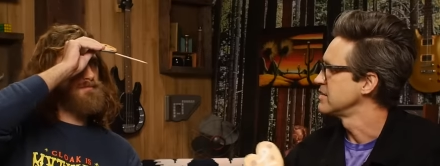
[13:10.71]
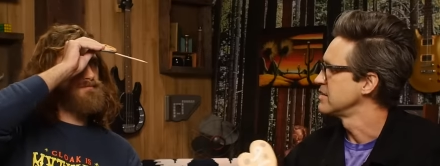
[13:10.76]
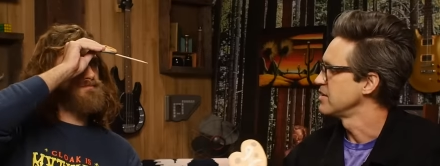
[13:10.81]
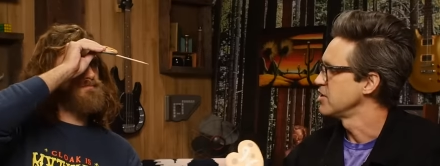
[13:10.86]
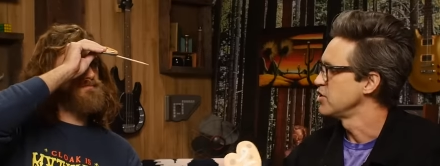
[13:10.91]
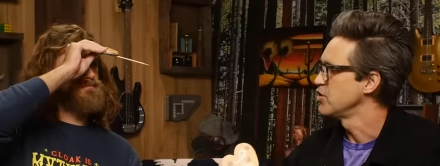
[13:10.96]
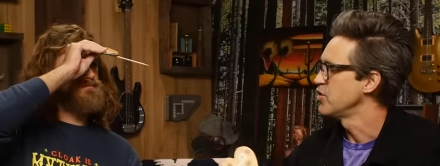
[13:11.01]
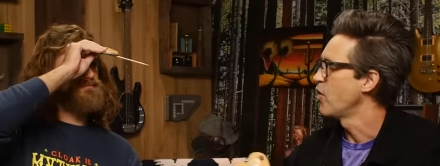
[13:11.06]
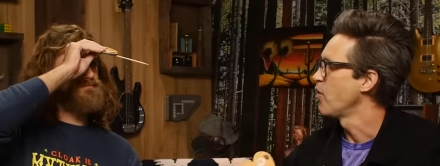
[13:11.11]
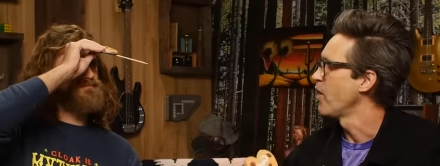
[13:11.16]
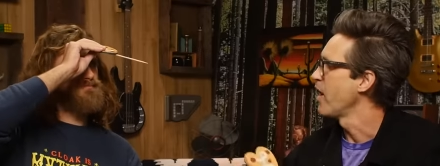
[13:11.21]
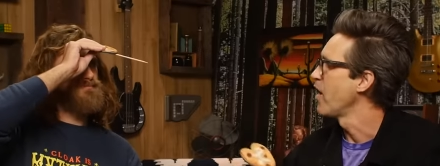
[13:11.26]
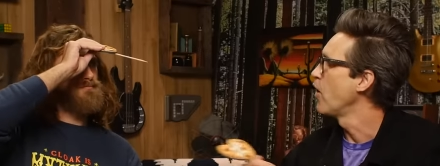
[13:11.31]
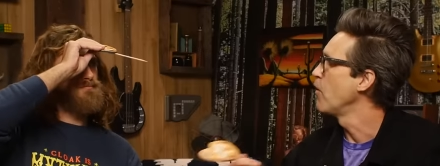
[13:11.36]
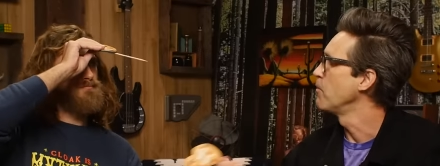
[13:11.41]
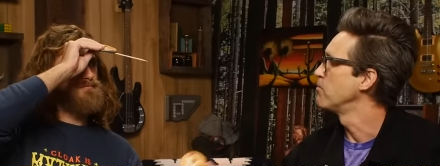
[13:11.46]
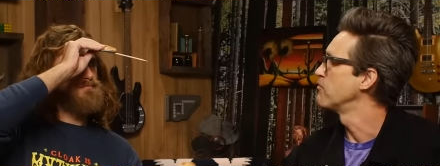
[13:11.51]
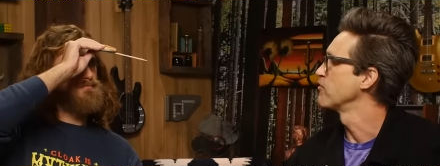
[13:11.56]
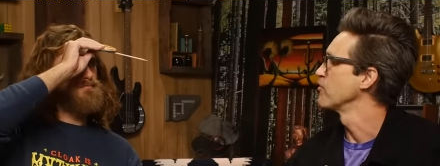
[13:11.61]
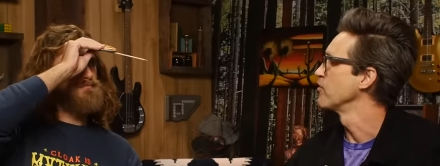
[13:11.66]
Speaker 1: you don't
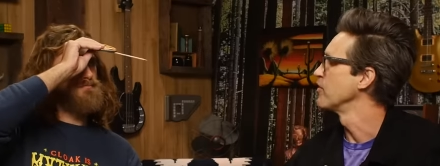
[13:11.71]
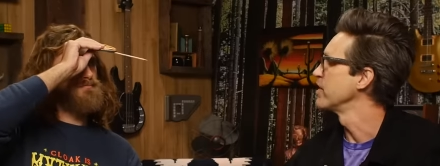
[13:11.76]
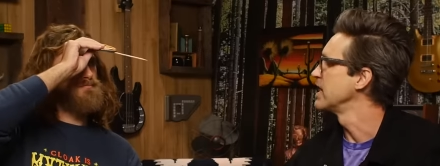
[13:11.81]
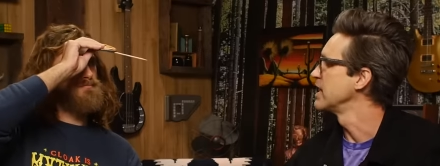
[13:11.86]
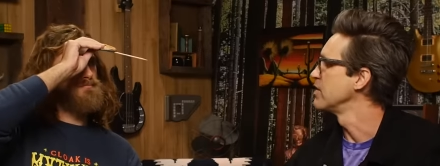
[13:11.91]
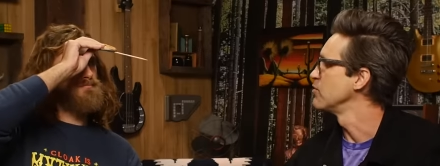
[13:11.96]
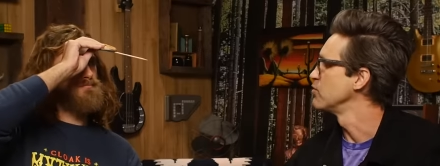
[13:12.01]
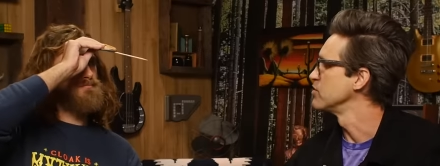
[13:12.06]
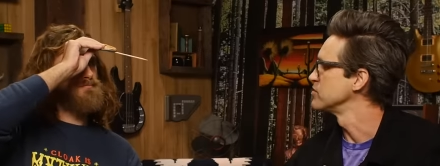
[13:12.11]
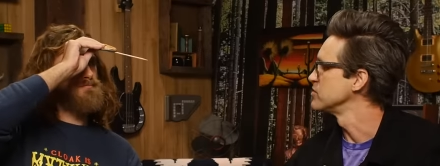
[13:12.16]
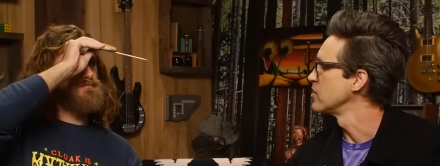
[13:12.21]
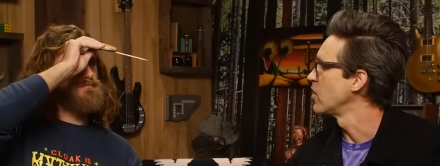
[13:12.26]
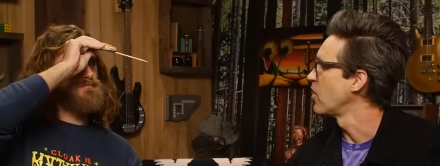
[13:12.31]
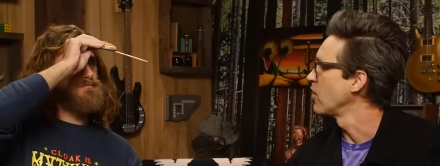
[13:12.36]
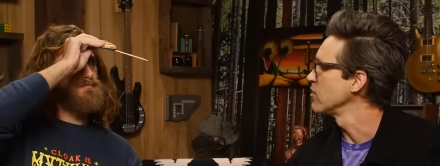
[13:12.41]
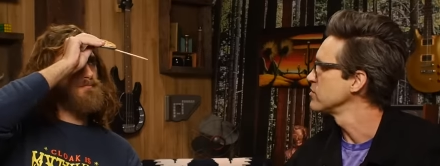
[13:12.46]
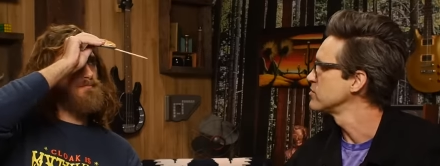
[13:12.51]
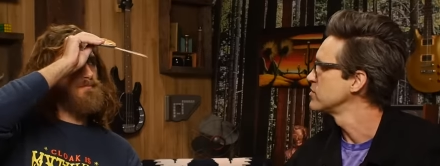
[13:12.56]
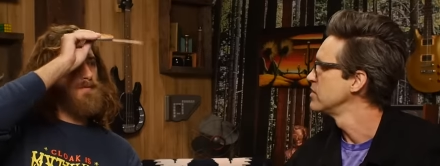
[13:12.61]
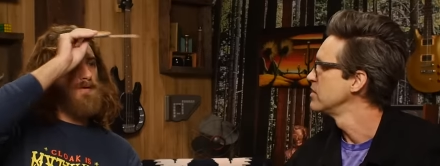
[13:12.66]
hope for any
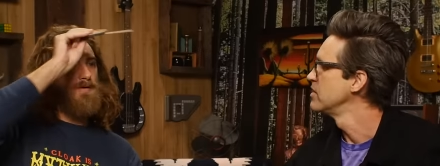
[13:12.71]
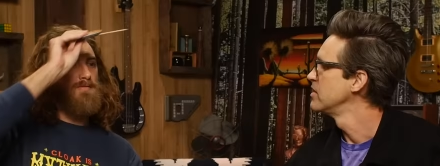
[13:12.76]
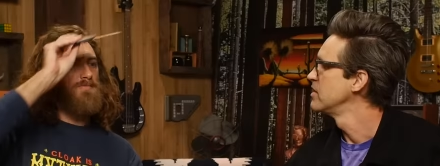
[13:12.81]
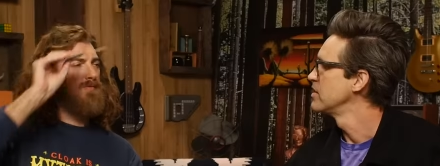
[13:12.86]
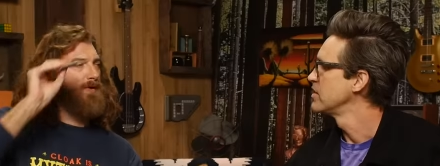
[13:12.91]
result.